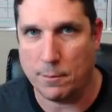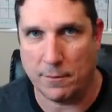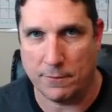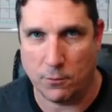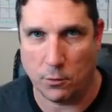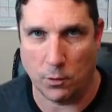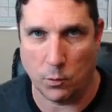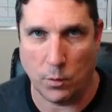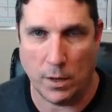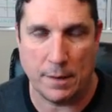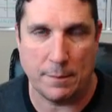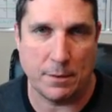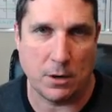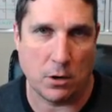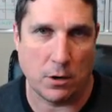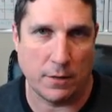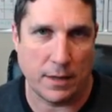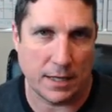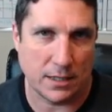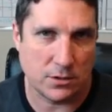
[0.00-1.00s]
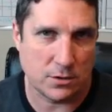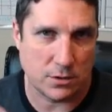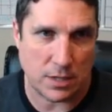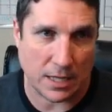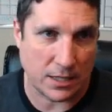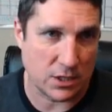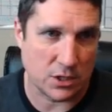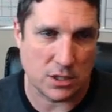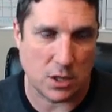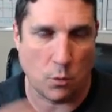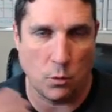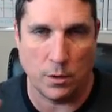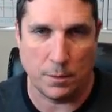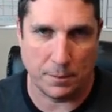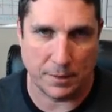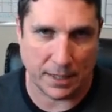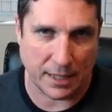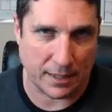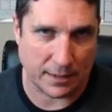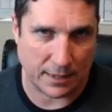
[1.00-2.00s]
before the webinar. That I just don't want them
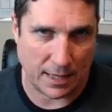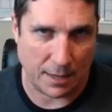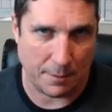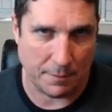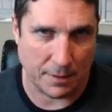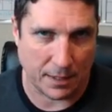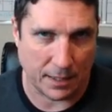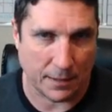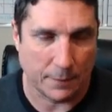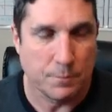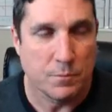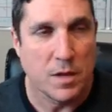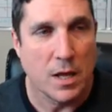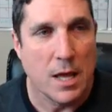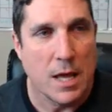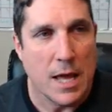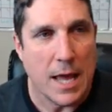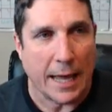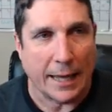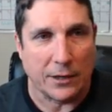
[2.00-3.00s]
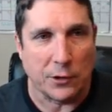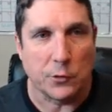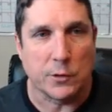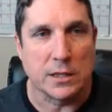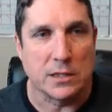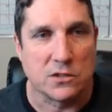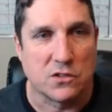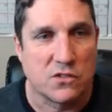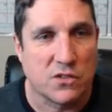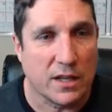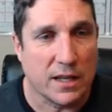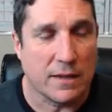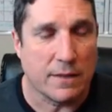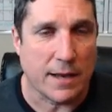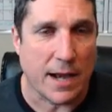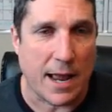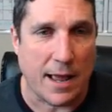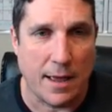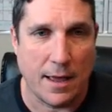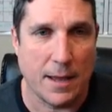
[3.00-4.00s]
to get that many. And you can see
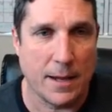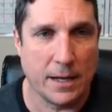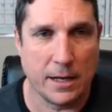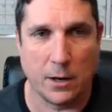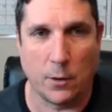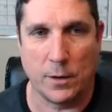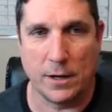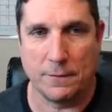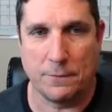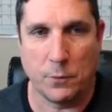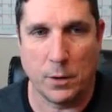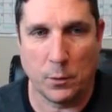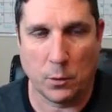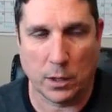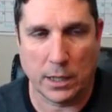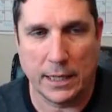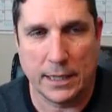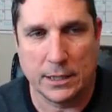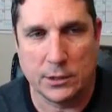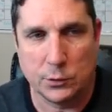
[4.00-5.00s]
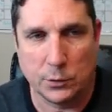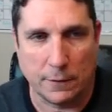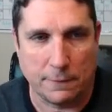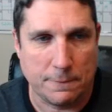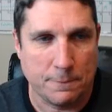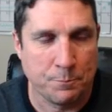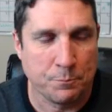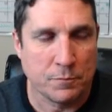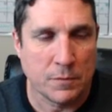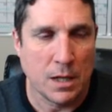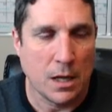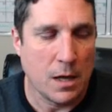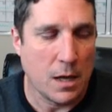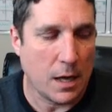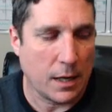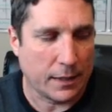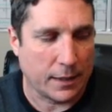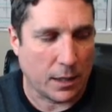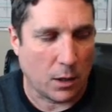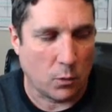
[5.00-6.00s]
that if we were going to do
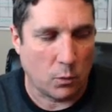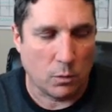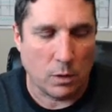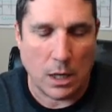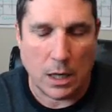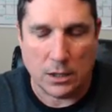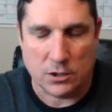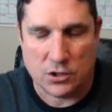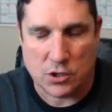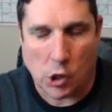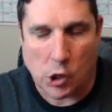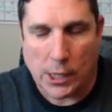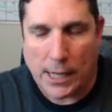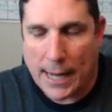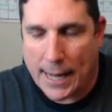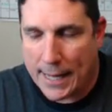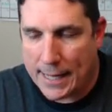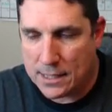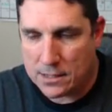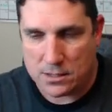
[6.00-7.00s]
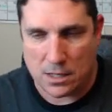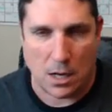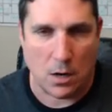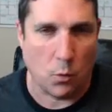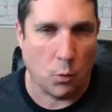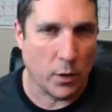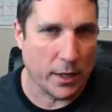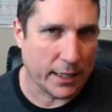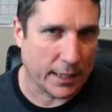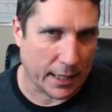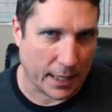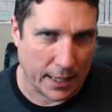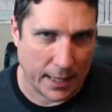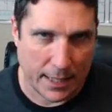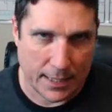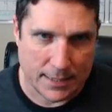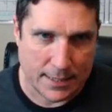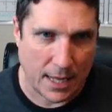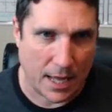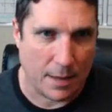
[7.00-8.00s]
start ads a week
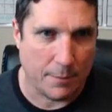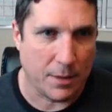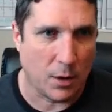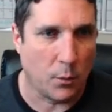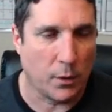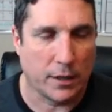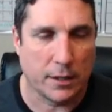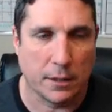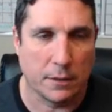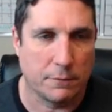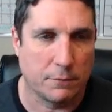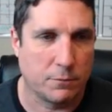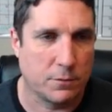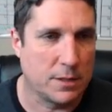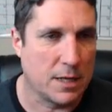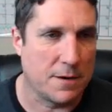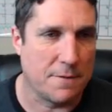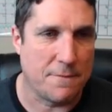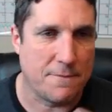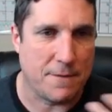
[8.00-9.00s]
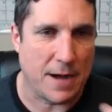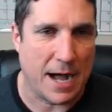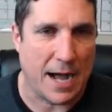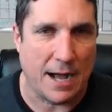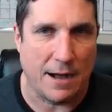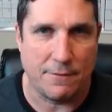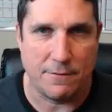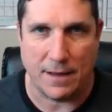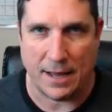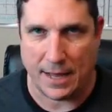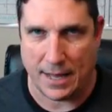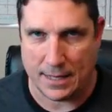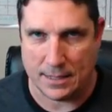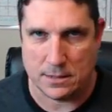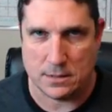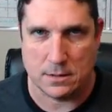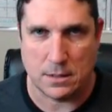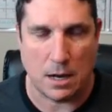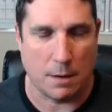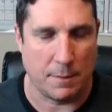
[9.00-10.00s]
ahead of time, that we could have done 5
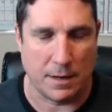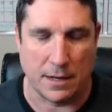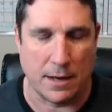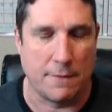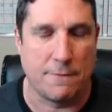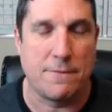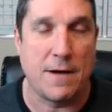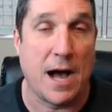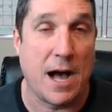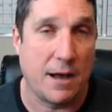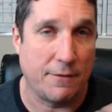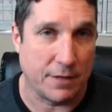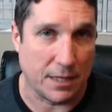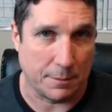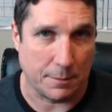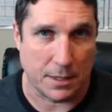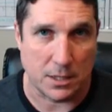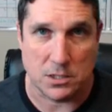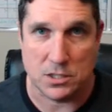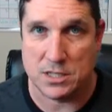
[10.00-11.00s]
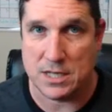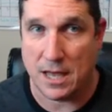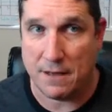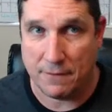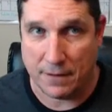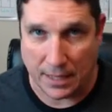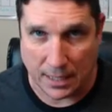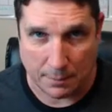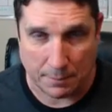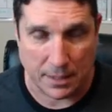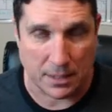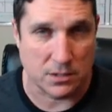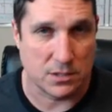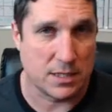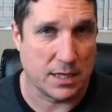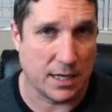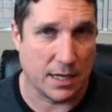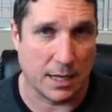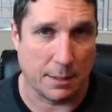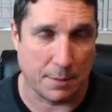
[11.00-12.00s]
emails, 7 emails,
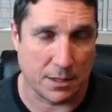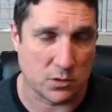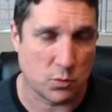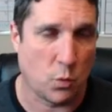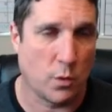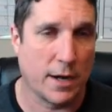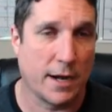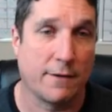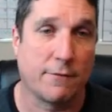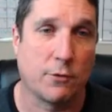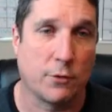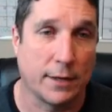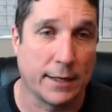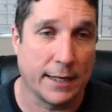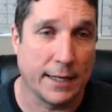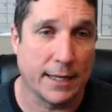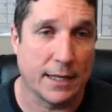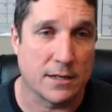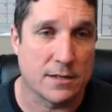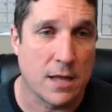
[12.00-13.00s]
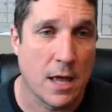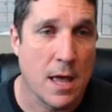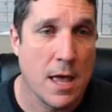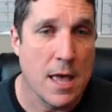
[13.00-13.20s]
10 emails, whatever it is,